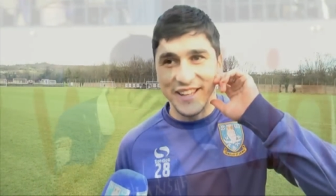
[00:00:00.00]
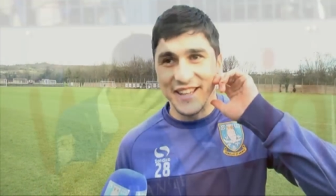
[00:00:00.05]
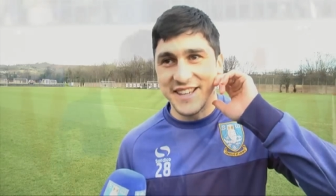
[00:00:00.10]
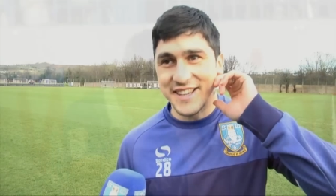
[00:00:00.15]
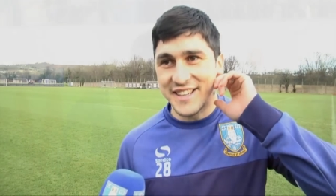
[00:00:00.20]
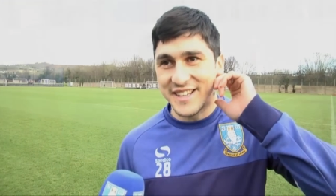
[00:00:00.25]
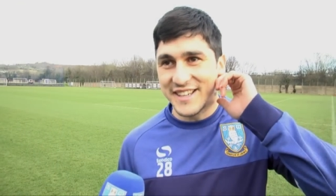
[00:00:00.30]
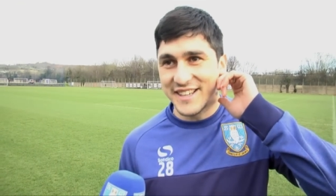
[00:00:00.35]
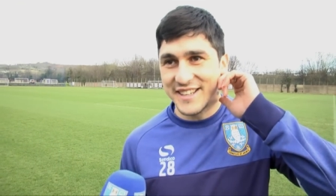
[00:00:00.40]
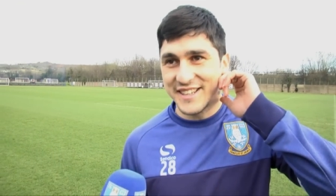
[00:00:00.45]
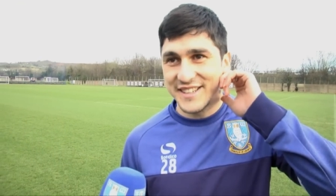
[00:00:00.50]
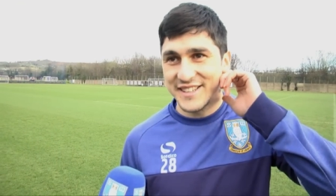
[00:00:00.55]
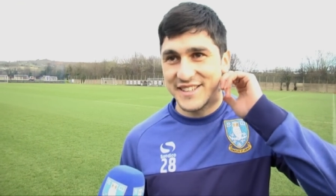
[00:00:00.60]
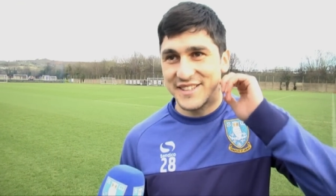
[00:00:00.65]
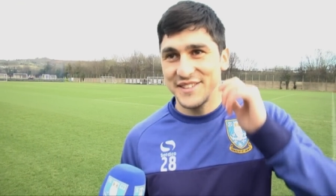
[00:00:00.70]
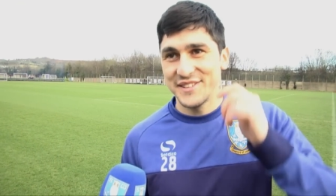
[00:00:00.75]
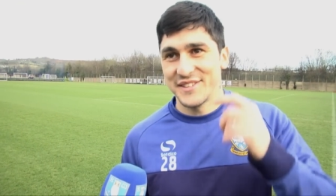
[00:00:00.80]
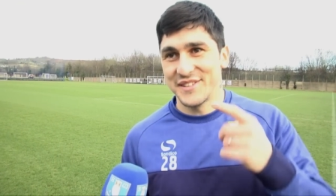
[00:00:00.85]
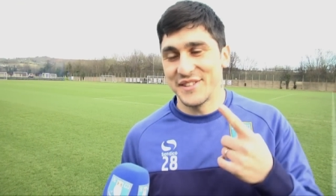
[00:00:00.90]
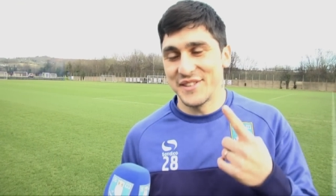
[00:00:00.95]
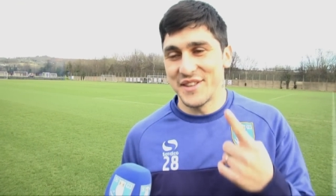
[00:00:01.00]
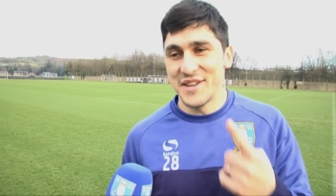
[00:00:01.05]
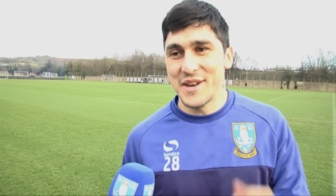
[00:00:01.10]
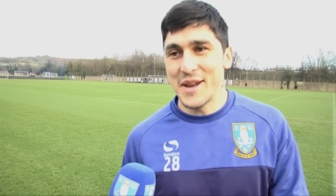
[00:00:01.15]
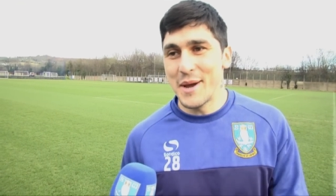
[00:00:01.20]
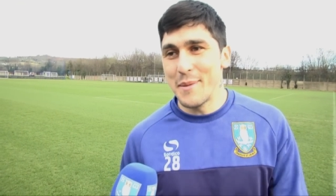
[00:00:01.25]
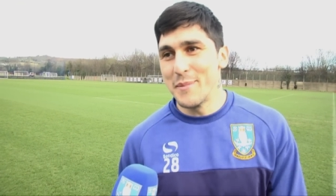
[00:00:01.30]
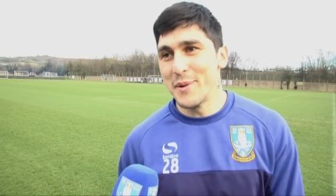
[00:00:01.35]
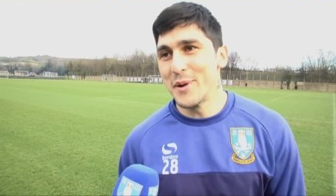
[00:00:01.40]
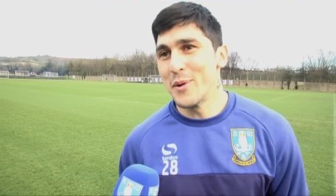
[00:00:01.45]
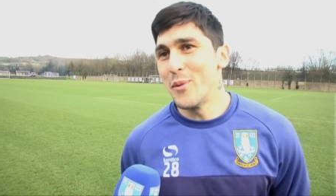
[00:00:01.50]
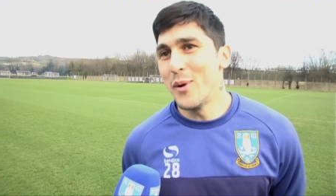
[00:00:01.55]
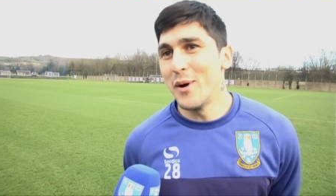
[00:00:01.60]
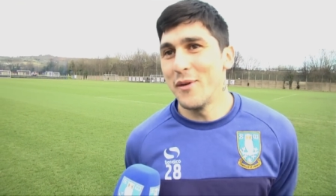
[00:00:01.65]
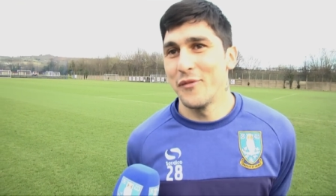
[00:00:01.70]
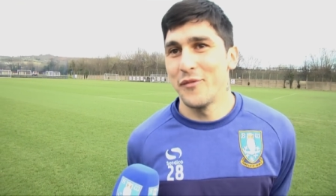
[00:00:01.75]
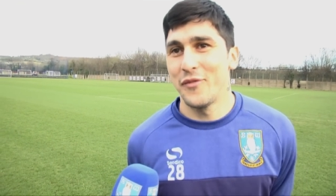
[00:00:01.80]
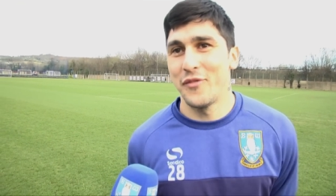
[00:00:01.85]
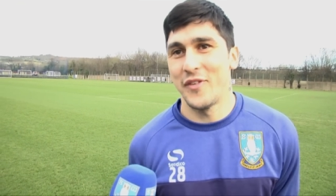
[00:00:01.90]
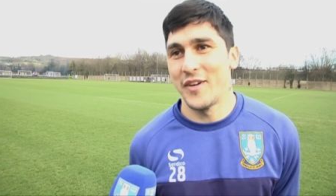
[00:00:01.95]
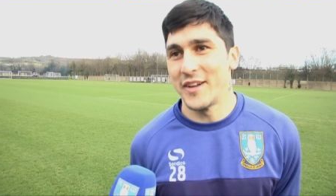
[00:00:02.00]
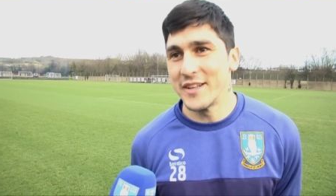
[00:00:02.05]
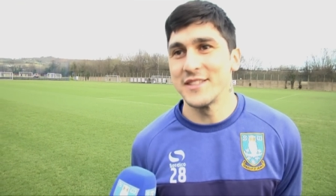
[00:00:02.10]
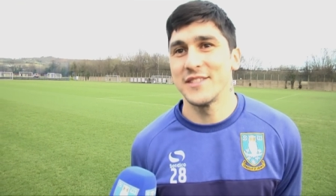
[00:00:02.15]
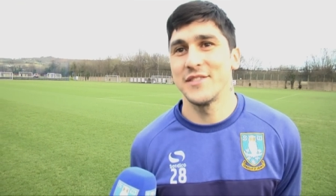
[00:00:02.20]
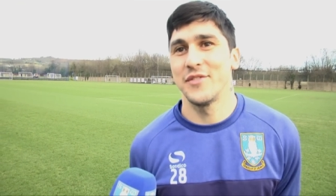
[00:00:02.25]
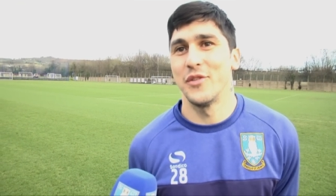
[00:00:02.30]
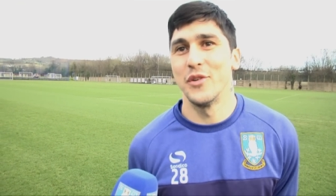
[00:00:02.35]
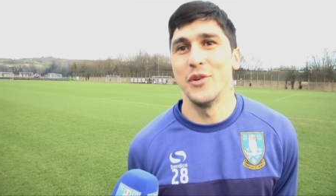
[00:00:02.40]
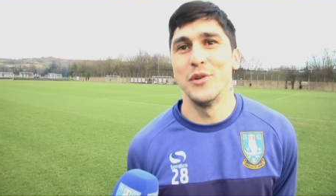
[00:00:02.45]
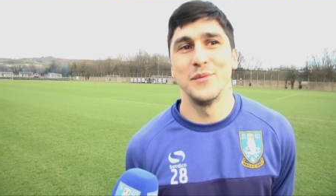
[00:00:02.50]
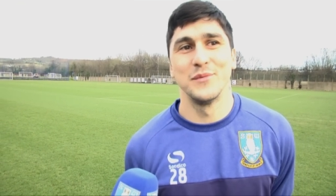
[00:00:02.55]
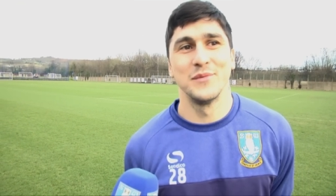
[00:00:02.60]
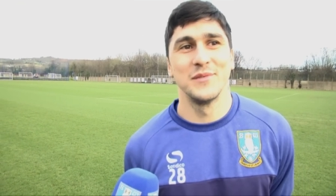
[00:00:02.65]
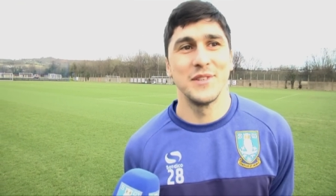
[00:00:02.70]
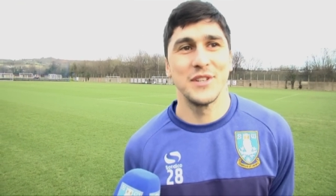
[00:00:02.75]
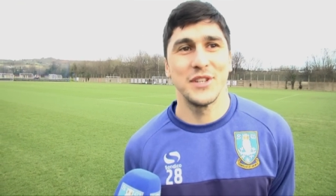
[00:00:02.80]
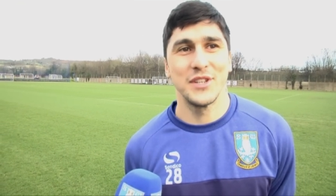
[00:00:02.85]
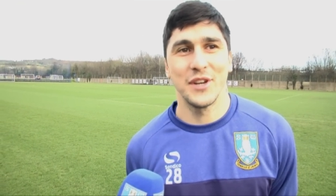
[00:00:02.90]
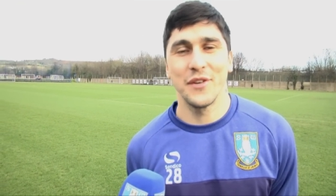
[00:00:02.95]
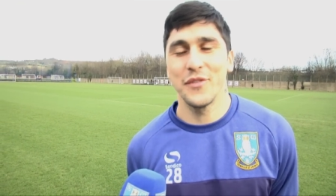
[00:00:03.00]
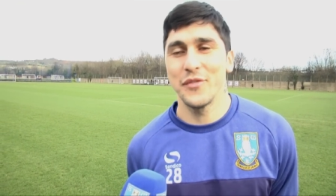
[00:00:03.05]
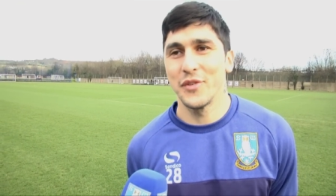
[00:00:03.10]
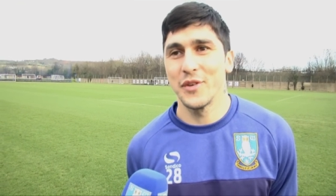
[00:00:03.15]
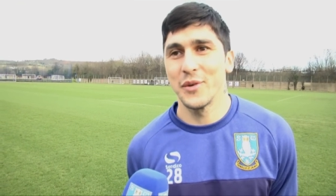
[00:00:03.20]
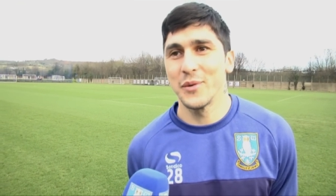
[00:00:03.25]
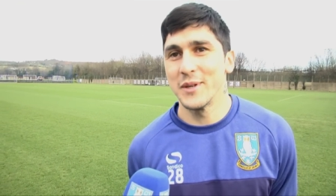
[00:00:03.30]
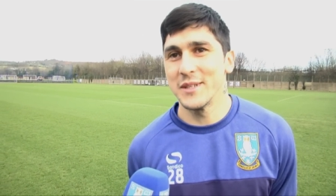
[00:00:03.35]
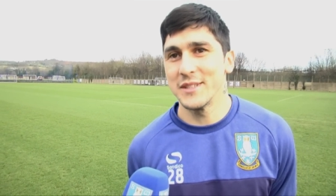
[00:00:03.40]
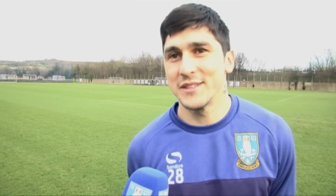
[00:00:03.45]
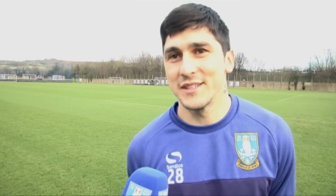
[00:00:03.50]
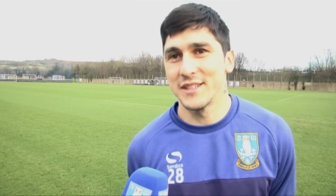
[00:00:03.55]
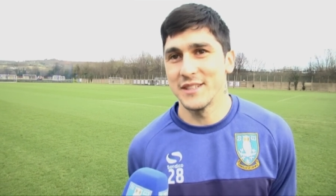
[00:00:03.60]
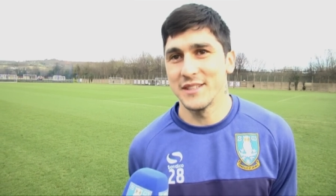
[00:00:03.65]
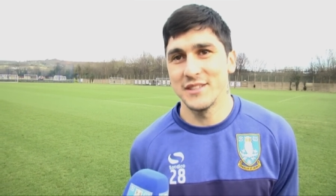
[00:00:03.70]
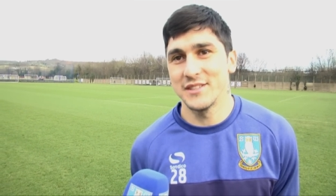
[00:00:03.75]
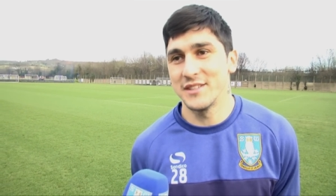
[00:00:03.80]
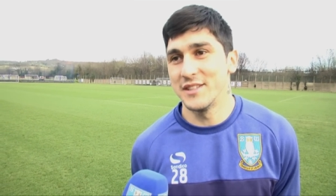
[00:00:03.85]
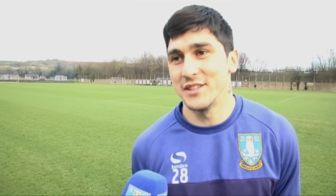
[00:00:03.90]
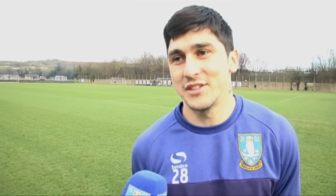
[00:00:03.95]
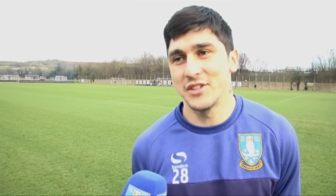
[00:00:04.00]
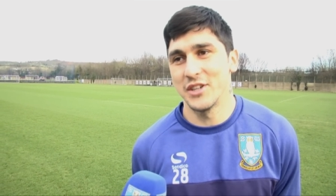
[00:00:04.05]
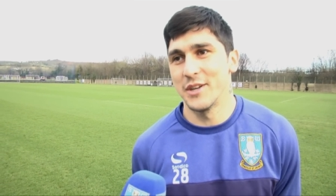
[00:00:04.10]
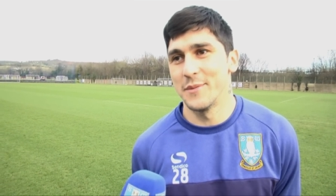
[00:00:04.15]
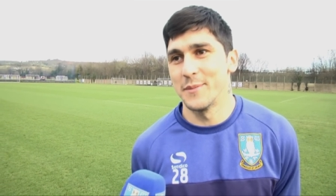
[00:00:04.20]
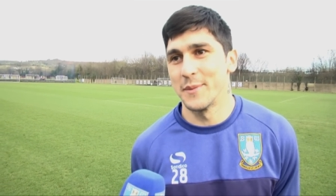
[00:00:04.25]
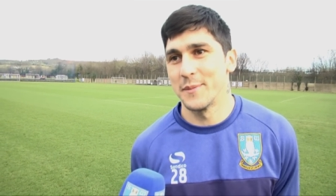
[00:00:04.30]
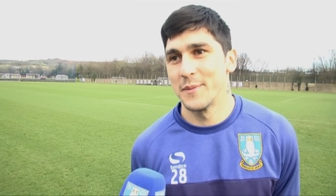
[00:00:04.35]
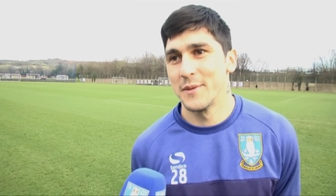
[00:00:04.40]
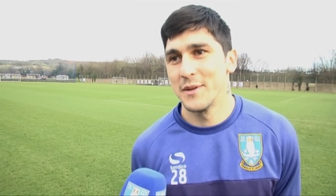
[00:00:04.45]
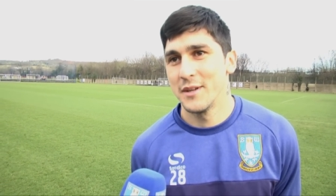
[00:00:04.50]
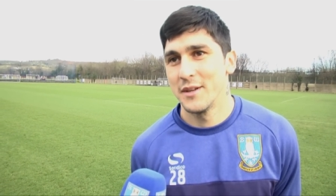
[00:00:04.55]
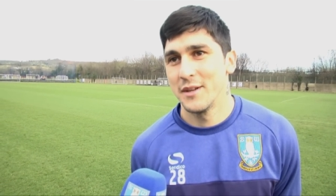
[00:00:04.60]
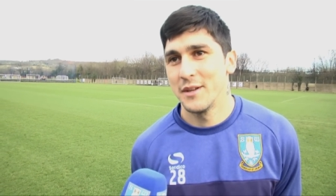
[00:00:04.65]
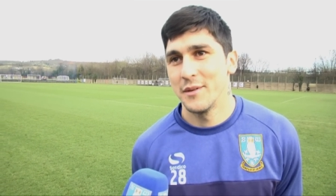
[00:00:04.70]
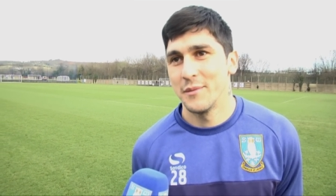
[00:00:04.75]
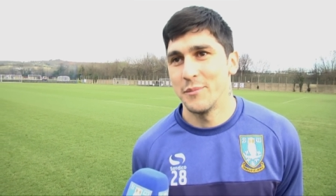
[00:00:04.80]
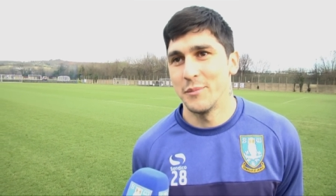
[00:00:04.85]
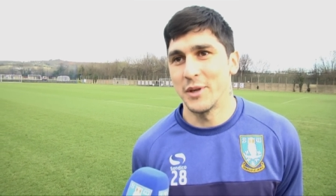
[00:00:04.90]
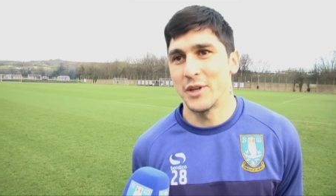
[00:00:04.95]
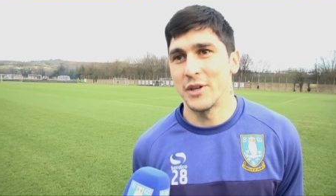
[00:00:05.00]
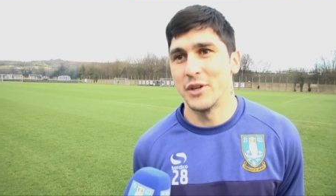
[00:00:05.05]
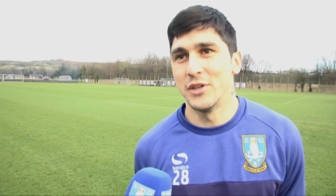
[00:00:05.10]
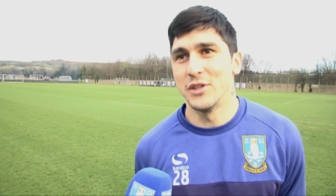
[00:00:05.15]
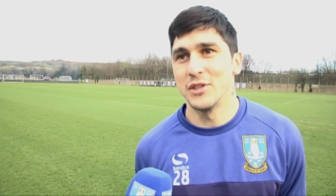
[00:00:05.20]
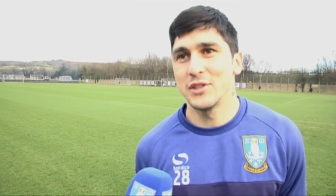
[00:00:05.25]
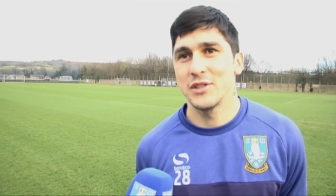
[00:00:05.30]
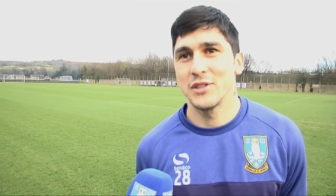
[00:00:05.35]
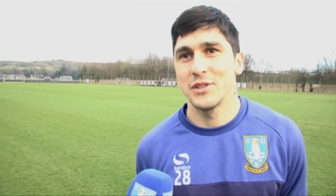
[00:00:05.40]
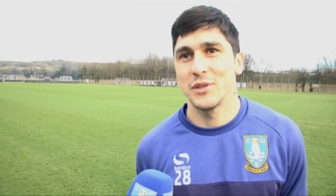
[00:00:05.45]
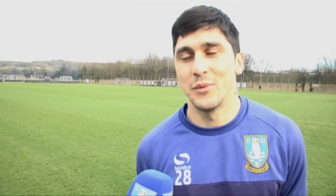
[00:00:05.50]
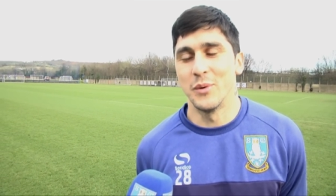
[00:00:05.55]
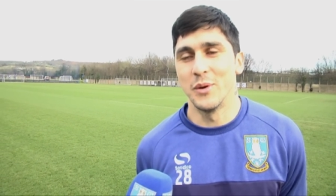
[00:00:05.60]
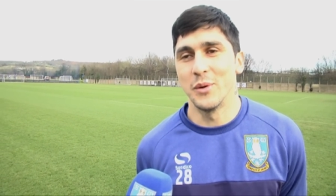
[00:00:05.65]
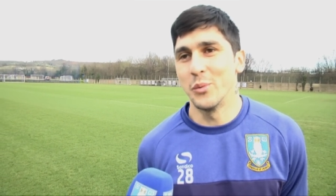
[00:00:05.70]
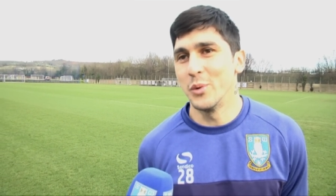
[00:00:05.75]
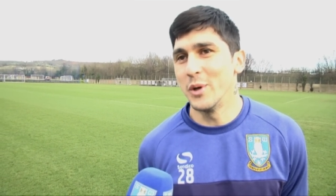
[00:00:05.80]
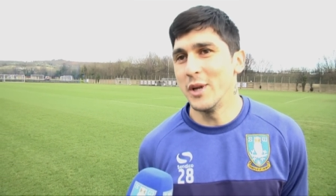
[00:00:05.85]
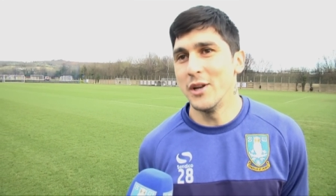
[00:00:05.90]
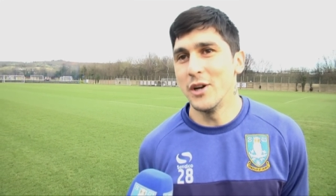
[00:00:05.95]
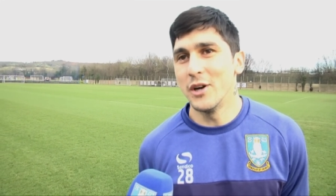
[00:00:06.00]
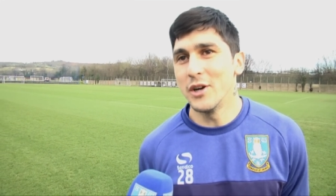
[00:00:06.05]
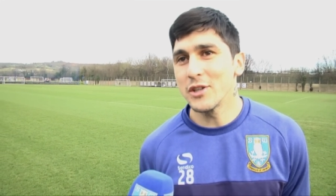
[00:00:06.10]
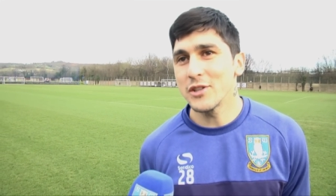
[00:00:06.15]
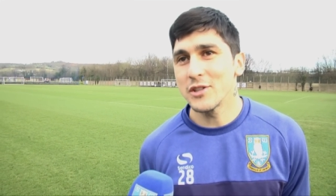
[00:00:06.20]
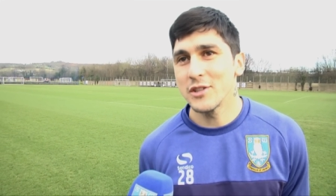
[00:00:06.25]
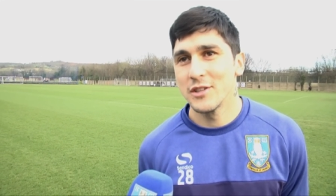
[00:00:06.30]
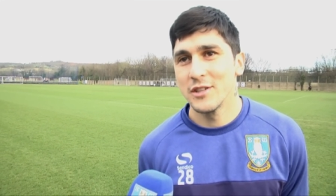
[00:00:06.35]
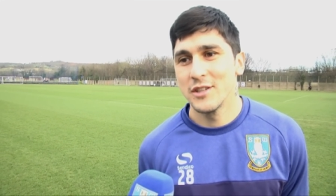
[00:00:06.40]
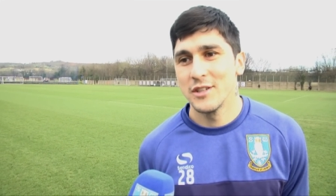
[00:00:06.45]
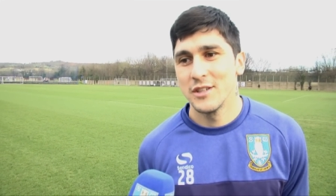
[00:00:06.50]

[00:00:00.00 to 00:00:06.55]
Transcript: the the number one fans from Sheffield Wednesday is the chairman, because when we lost,